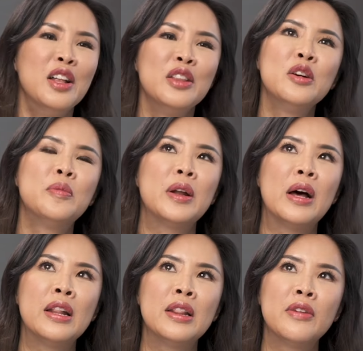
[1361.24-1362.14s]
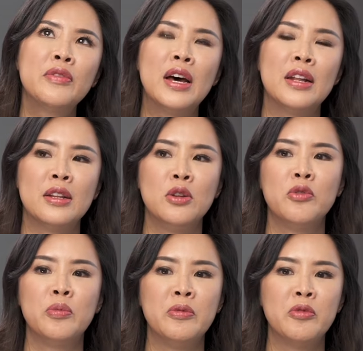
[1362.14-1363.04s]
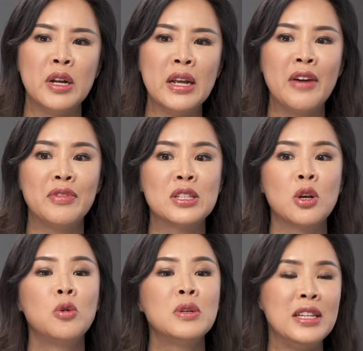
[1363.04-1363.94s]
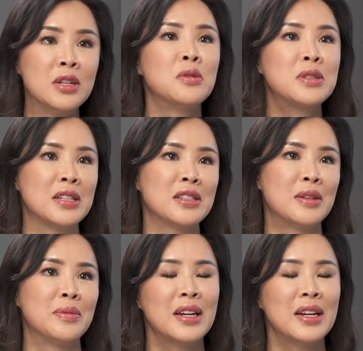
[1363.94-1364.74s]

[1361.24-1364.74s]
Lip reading: No, but I love that you really have this whole ecosystem.